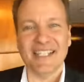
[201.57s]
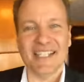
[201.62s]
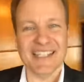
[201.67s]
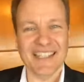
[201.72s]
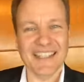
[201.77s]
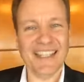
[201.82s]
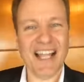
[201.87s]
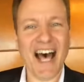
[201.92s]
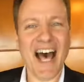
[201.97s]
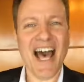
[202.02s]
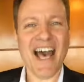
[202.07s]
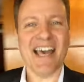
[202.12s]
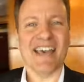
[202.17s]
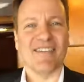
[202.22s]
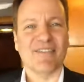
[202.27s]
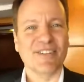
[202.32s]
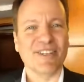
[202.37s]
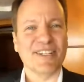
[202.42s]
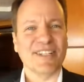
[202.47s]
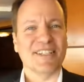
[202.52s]

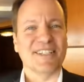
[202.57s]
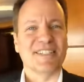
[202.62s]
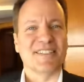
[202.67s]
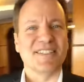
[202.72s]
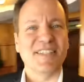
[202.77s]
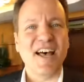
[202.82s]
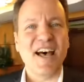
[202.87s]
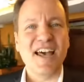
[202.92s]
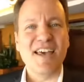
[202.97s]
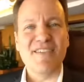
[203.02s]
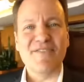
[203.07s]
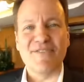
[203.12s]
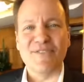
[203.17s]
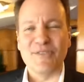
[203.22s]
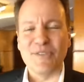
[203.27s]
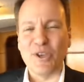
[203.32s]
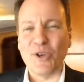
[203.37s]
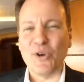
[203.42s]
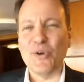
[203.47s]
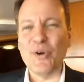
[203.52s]
Live, look at this, live
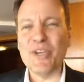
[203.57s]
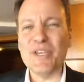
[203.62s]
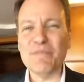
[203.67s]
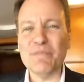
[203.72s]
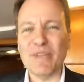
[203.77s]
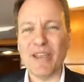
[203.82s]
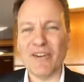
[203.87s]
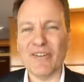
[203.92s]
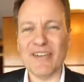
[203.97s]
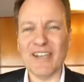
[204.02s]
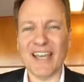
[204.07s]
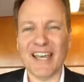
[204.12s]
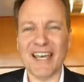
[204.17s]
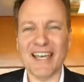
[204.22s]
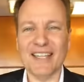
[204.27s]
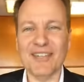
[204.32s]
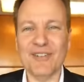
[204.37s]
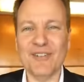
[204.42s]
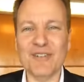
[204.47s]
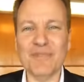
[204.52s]
from the Queen Mary
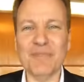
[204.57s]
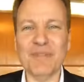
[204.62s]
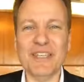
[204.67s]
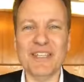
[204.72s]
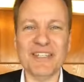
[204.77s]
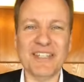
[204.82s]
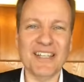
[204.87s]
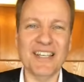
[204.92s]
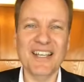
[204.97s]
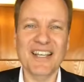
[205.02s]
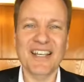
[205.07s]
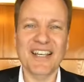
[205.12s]
on Long Beach